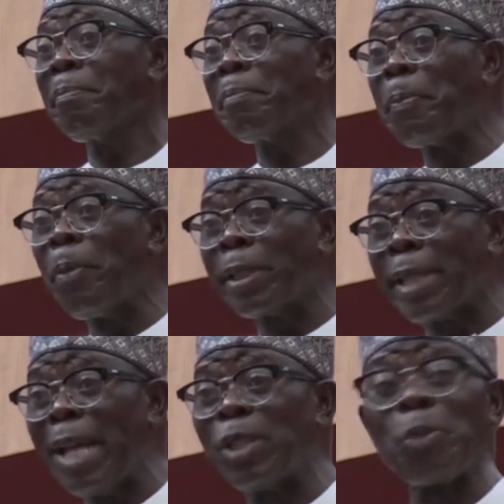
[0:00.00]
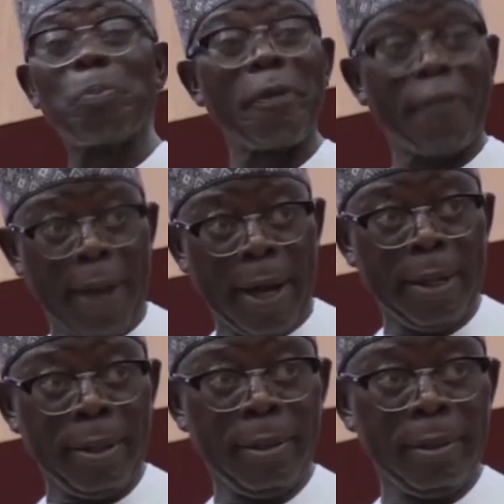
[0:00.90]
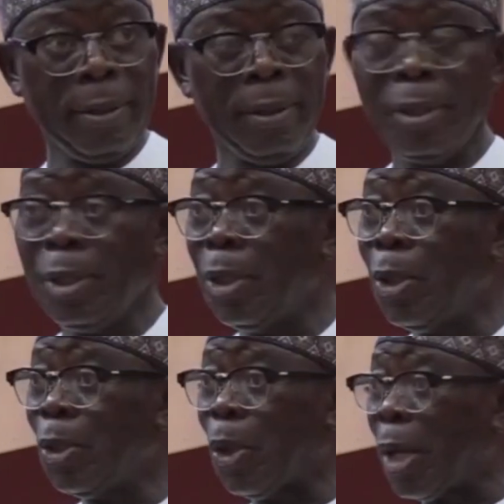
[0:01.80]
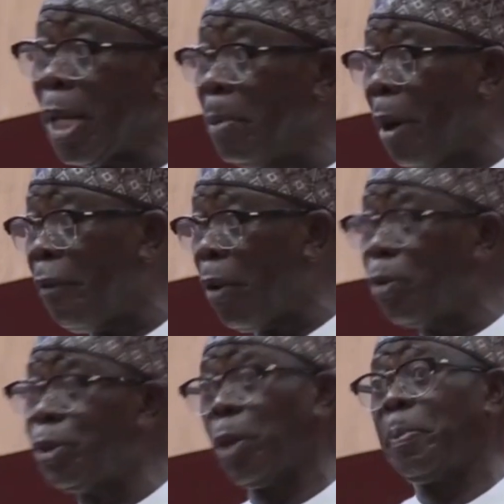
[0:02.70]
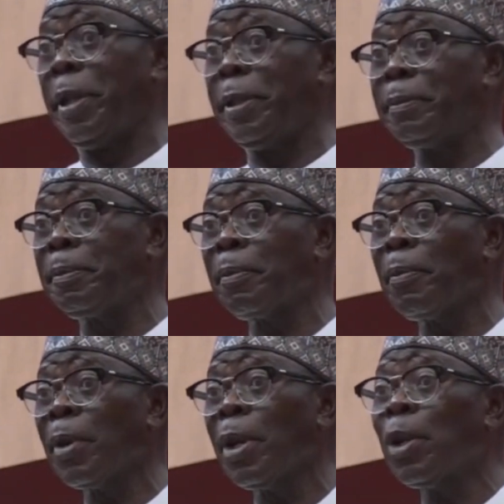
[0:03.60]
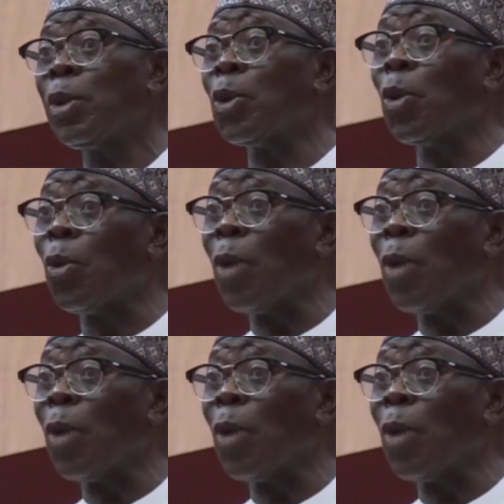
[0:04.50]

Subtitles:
people tend to prefer, talking about forum shopping, to